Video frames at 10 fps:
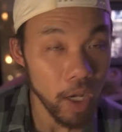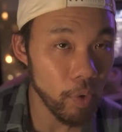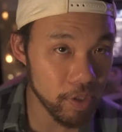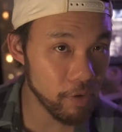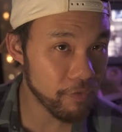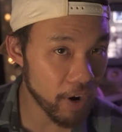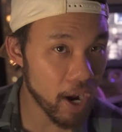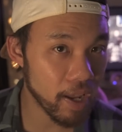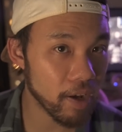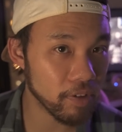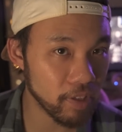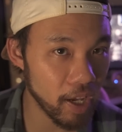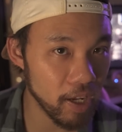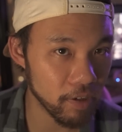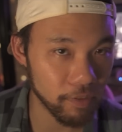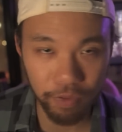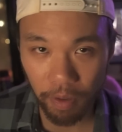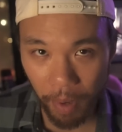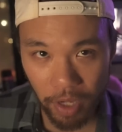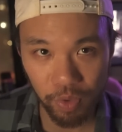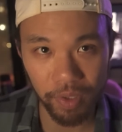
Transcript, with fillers: We do find out later from Ezra